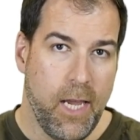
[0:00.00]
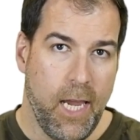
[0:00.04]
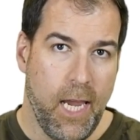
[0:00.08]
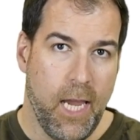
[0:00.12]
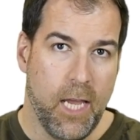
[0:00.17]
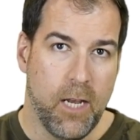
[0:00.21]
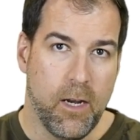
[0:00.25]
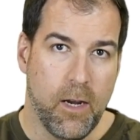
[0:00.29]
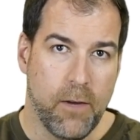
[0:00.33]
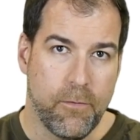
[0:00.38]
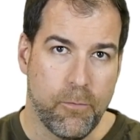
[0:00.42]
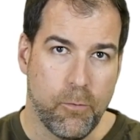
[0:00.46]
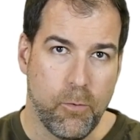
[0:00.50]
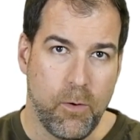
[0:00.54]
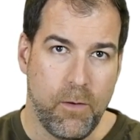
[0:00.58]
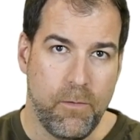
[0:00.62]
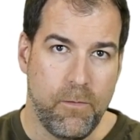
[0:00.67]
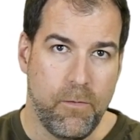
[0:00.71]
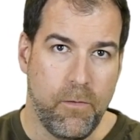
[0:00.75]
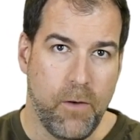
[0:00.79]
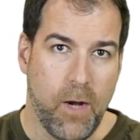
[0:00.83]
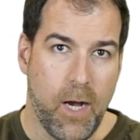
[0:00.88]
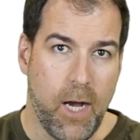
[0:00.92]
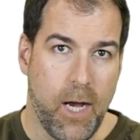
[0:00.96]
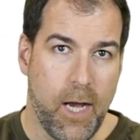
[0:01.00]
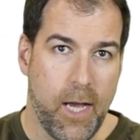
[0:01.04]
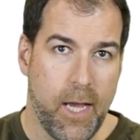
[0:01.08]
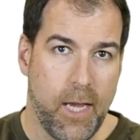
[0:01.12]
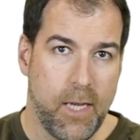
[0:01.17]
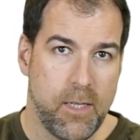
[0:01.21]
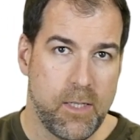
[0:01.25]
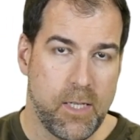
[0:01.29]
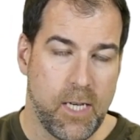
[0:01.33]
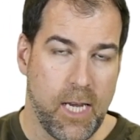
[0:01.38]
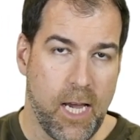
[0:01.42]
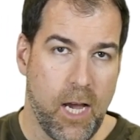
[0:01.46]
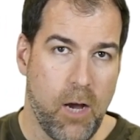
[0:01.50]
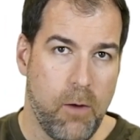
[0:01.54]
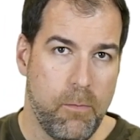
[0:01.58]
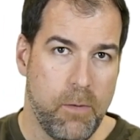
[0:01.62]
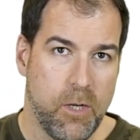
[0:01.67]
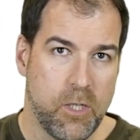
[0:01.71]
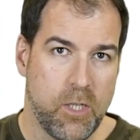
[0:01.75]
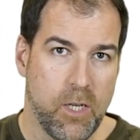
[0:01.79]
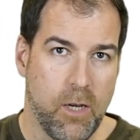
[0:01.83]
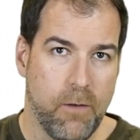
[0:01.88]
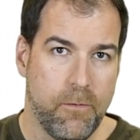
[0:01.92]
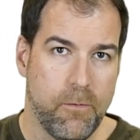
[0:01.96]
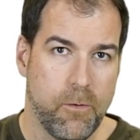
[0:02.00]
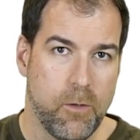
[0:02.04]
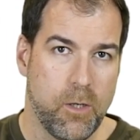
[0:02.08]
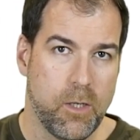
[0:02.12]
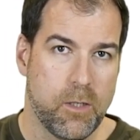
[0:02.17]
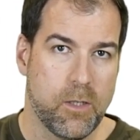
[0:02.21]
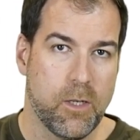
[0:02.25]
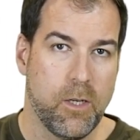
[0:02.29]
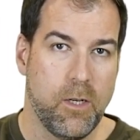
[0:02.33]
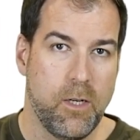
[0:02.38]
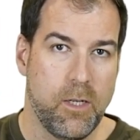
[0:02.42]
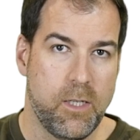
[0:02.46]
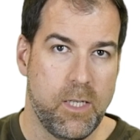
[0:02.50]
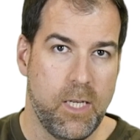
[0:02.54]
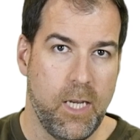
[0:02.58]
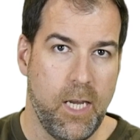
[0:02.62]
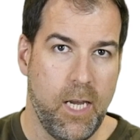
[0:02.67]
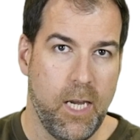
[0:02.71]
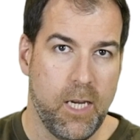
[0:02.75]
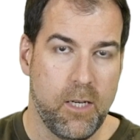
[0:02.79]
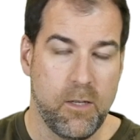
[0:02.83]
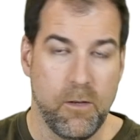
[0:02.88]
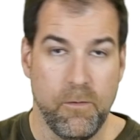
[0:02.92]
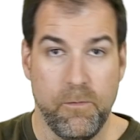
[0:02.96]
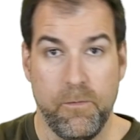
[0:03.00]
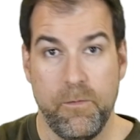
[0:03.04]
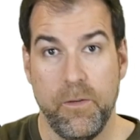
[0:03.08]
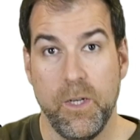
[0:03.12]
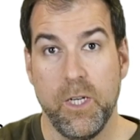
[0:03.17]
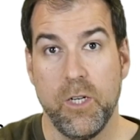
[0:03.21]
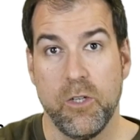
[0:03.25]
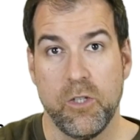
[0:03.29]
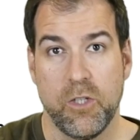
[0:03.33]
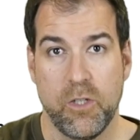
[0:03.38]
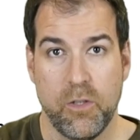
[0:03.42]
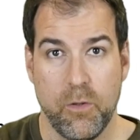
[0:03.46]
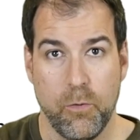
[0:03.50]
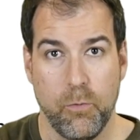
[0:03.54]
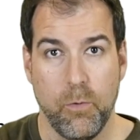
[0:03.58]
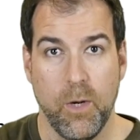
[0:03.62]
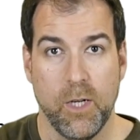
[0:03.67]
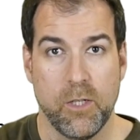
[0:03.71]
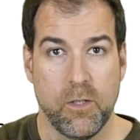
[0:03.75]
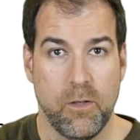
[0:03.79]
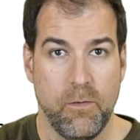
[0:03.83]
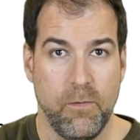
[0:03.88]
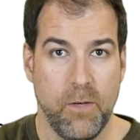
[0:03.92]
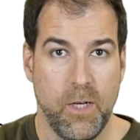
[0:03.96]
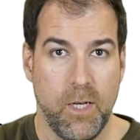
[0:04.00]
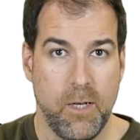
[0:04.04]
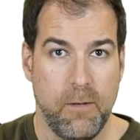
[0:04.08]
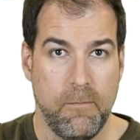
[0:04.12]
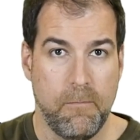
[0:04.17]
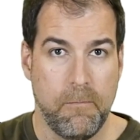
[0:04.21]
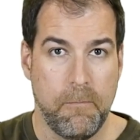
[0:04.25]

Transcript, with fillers: and I've revised how much effort it's going to take to finish the rest of it.